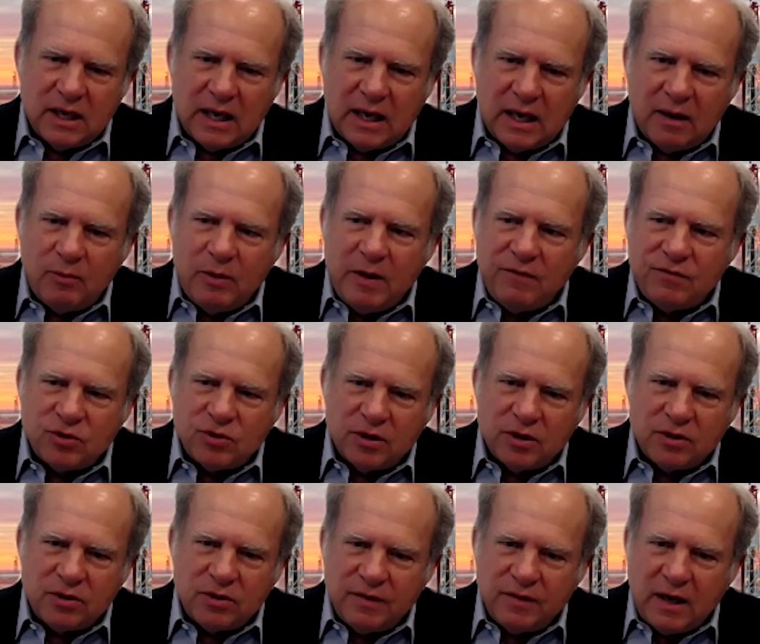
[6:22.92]
We've
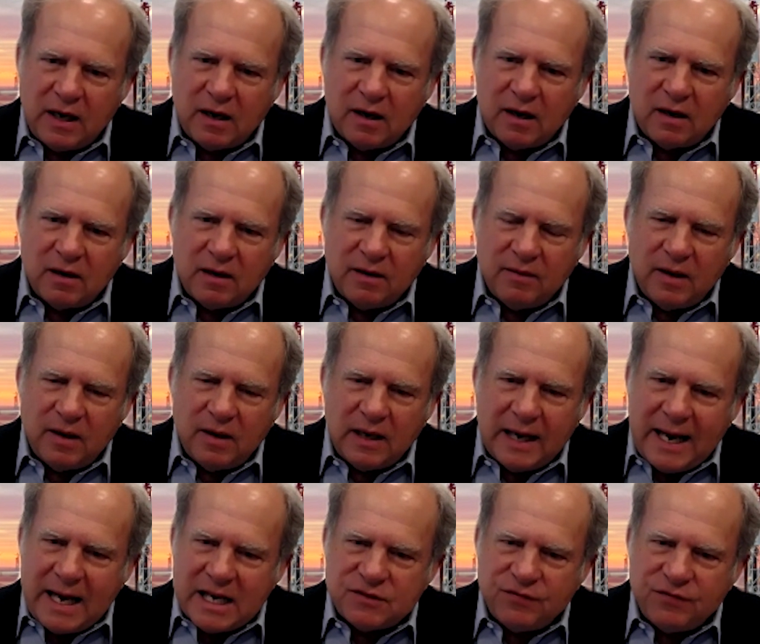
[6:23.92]
drilled our
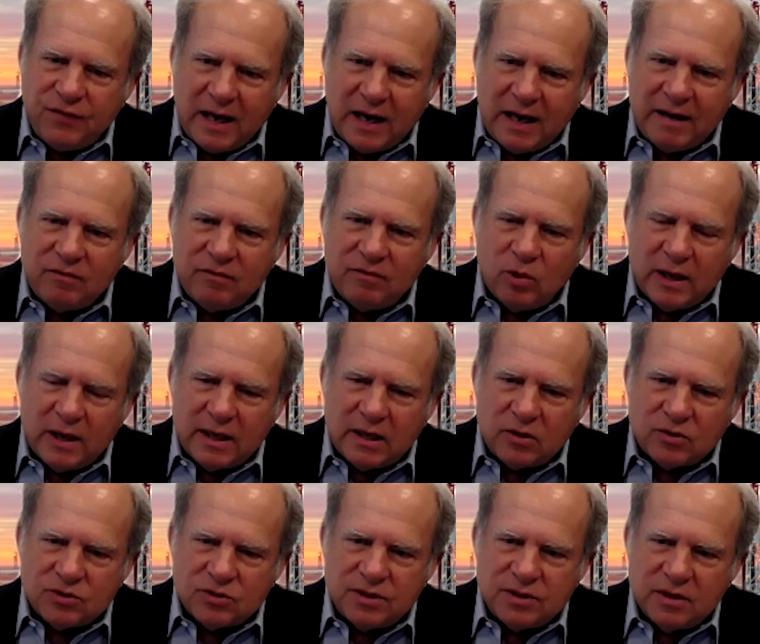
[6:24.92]
last 5
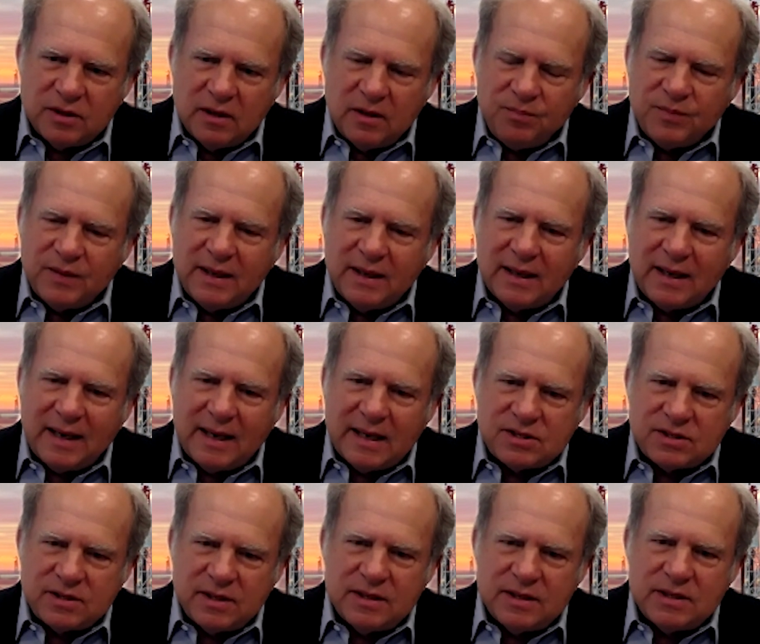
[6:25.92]
wells in
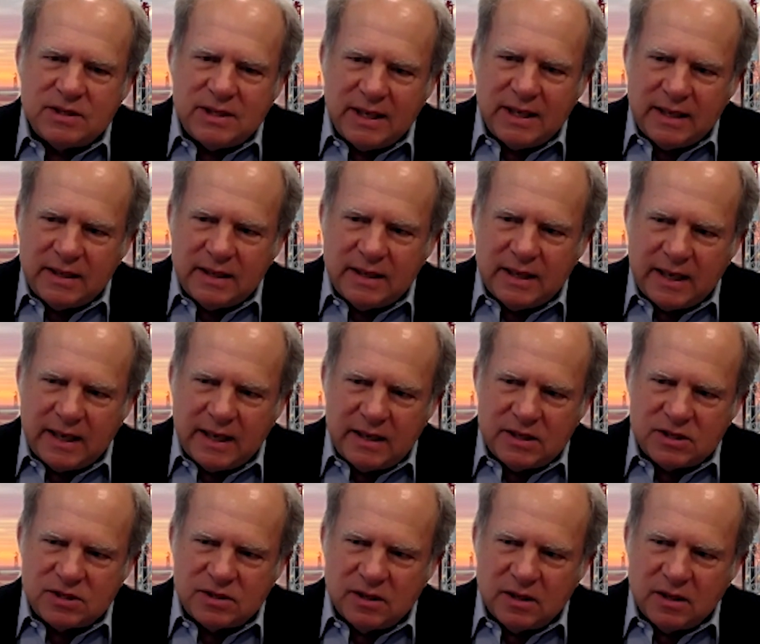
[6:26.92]
less than 10
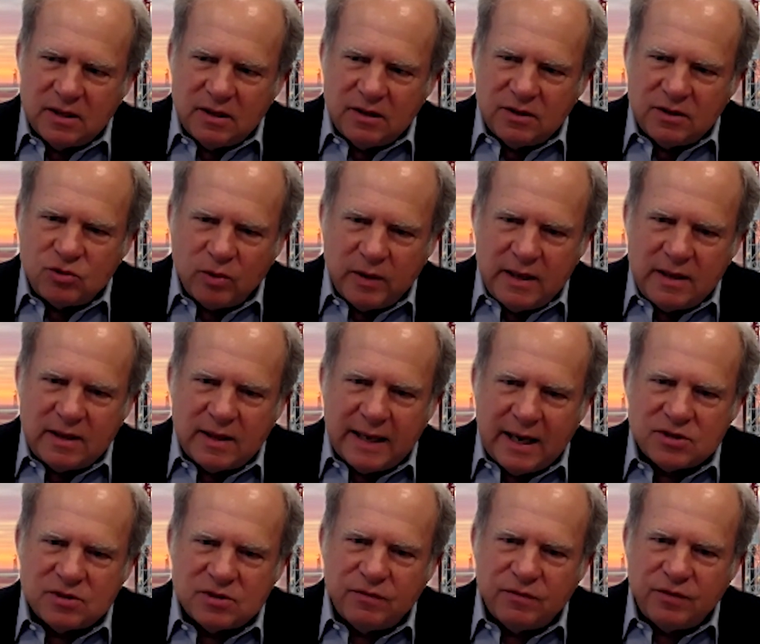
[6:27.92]
days,
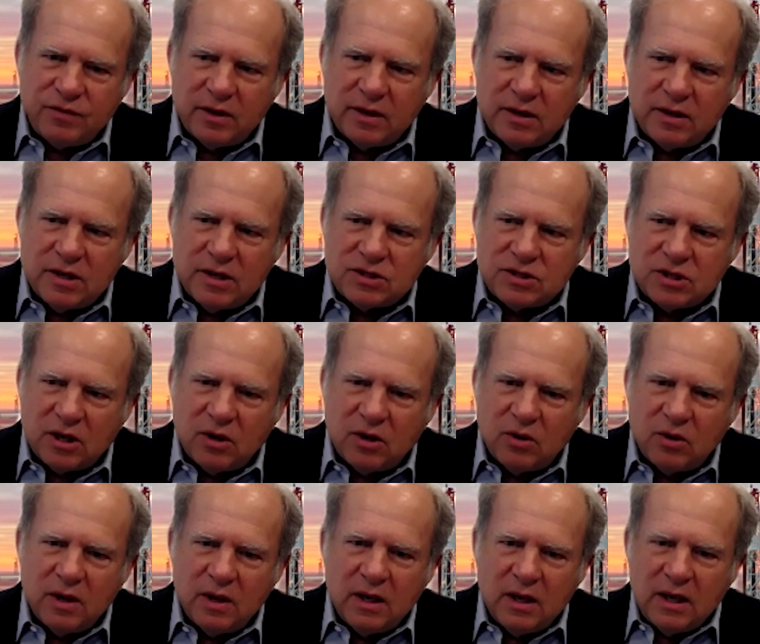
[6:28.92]
20,000 foot. And
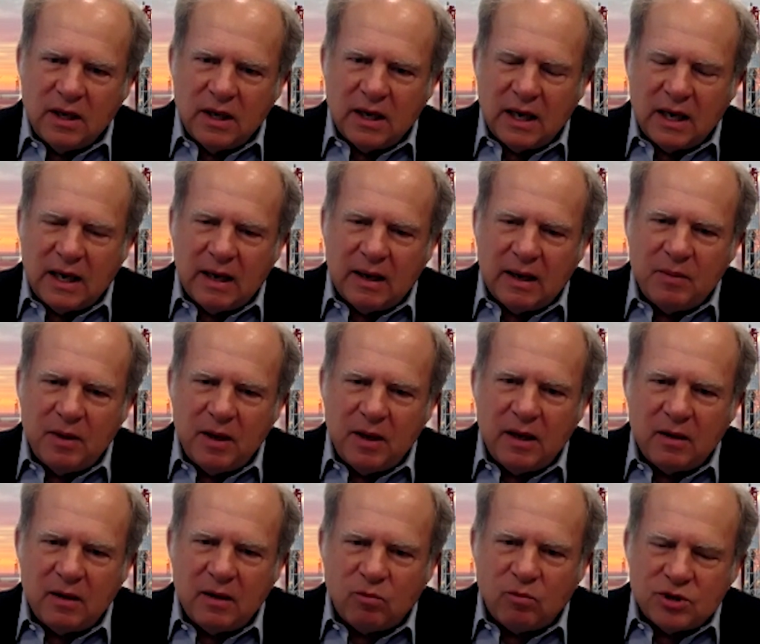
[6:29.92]
so
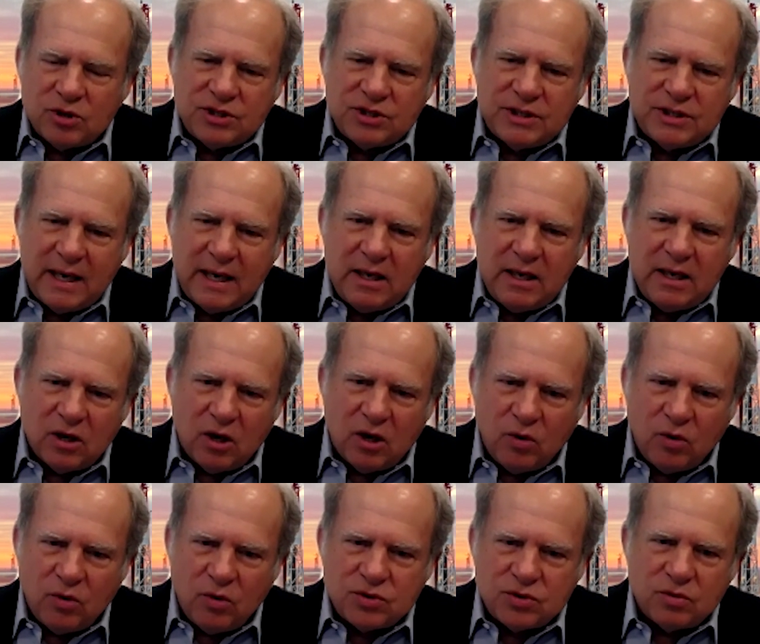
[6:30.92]
we're setting
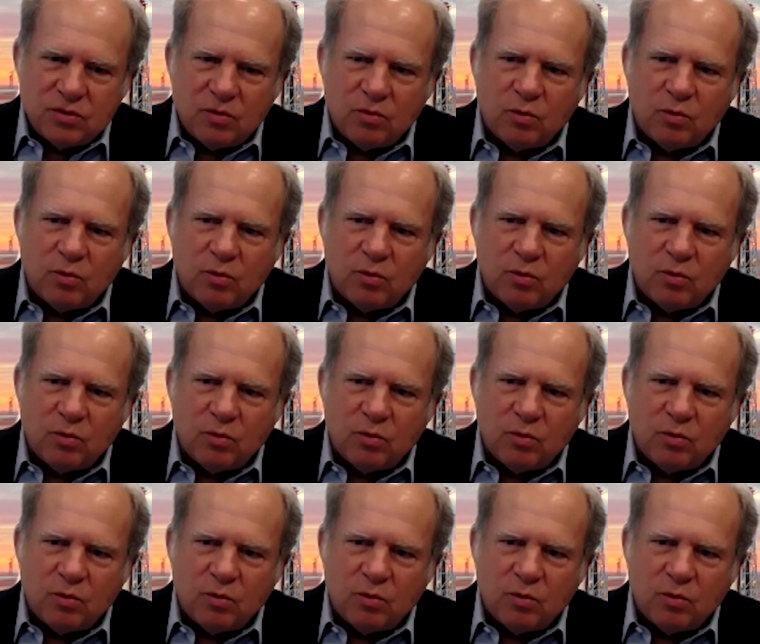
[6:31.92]
goals.